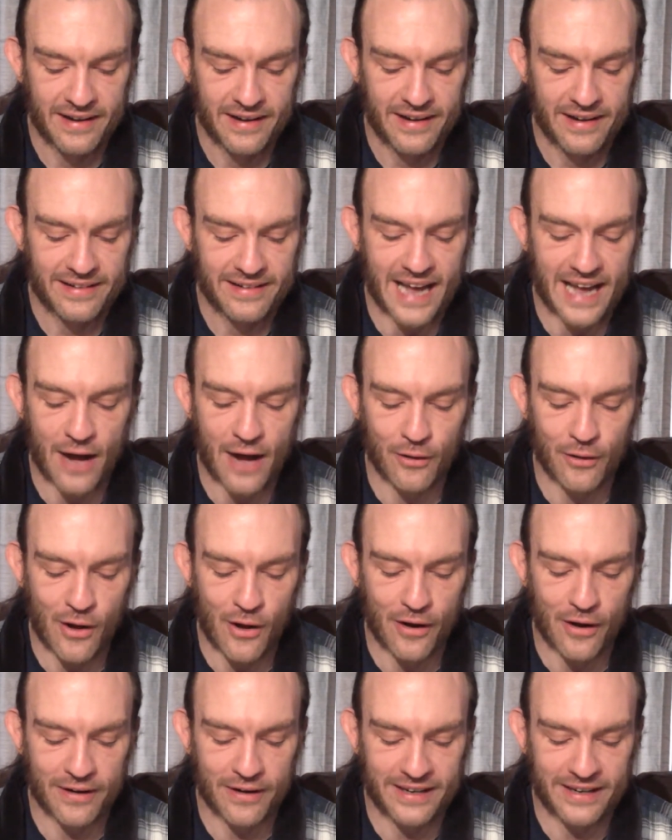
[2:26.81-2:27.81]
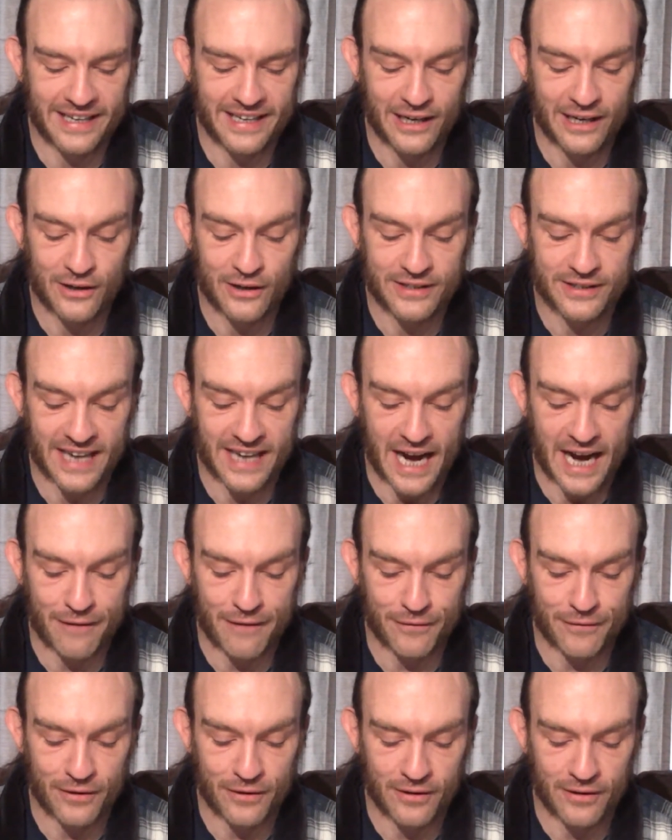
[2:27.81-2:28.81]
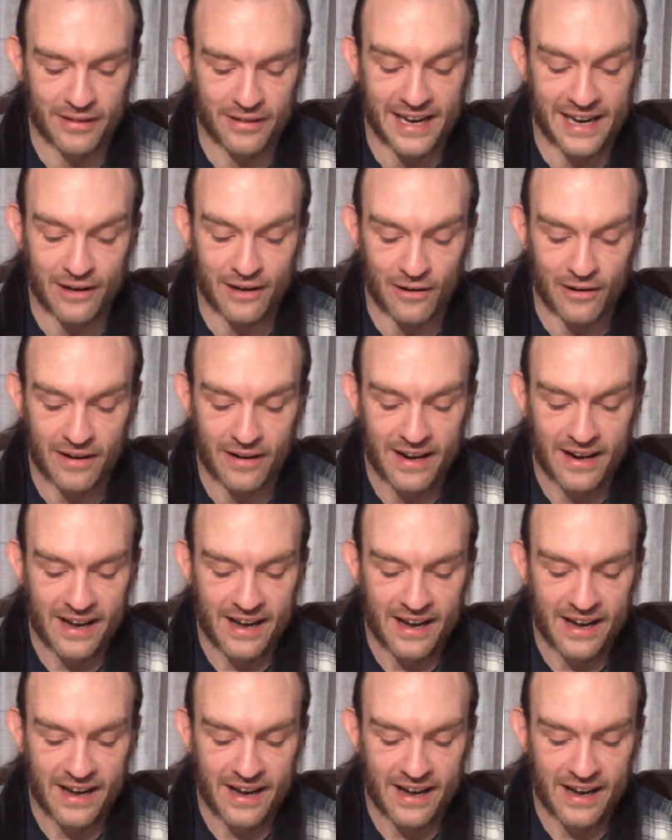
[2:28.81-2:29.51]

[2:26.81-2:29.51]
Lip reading: Now, long years later,